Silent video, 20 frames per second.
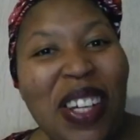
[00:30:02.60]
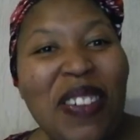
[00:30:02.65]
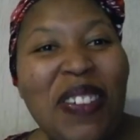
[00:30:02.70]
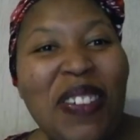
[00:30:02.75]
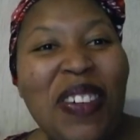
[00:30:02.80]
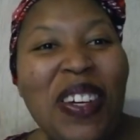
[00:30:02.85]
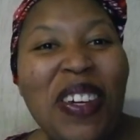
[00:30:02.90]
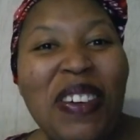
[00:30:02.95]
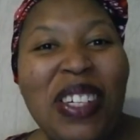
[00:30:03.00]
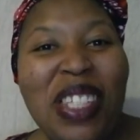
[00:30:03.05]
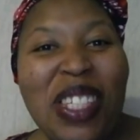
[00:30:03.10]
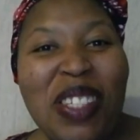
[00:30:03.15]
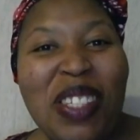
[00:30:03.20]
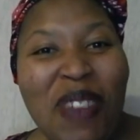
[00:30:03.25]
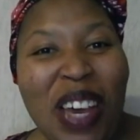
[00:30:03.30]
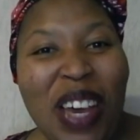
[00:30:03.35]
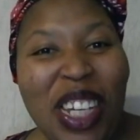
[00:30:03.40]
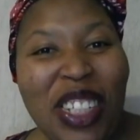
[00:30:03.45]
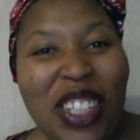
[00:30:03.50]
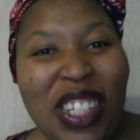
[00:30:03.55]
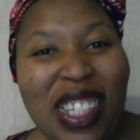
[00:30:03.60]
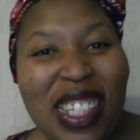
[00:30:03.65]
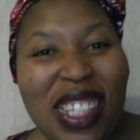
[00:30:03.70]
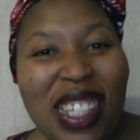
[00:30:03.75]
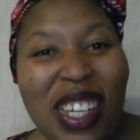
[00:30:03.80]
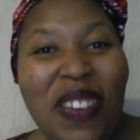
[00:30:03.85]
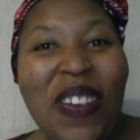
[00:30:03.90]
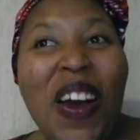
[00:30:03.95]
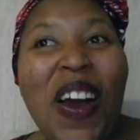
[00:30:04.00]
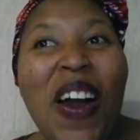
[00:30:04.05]
respect yourself,
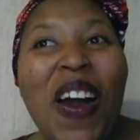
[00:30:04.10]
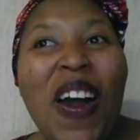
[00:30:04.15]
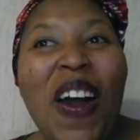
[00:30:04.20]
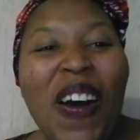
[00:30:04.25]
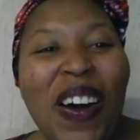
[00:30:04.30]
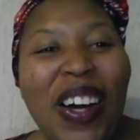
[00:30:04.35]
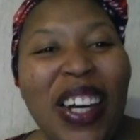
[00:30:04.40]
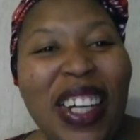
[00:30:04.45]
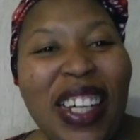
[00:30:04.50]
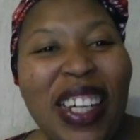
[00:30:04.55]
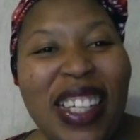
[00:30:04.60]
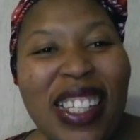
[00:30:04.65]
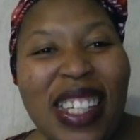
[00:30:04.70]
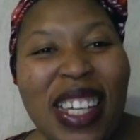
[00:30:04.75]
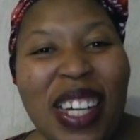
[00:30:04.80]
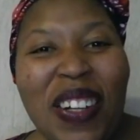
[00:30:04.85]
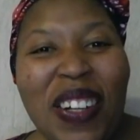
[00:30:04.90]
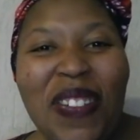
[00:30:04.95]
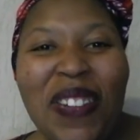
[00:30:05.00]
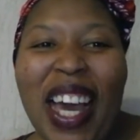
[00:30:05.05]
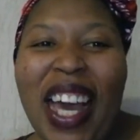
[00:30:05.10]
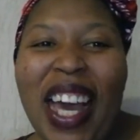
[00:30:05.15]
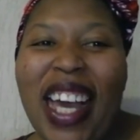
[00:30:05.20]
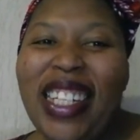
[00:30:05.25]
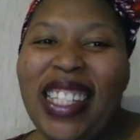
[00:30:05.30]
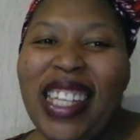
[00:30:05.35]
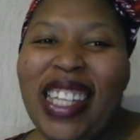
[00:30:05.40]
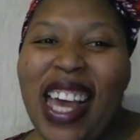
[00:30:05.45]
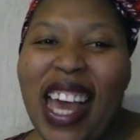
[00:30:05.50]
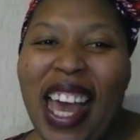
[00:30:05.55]
honor yourself, and
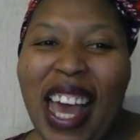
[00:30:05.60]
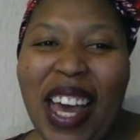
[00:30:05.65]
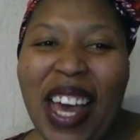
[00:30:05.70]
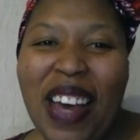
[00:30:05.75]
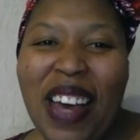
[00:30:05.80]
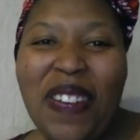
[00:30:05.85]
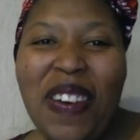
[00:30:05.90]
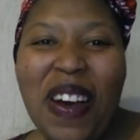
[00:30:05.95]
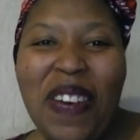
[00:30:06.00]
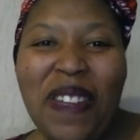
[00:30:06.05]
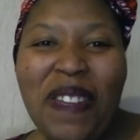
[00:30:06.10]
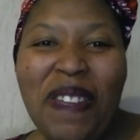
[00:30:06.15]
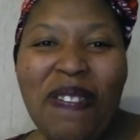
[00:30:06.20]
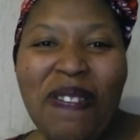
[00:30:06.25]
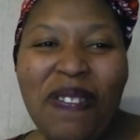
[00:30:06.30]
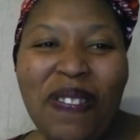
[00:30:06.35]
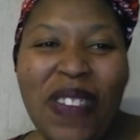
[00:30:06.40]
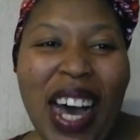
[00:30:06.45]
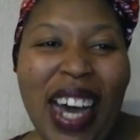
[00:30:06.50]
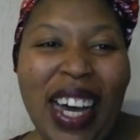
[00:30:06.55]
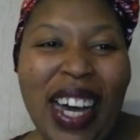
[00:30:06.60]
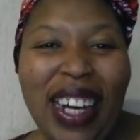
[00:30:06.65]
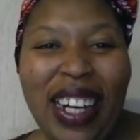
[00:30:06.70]
have fun.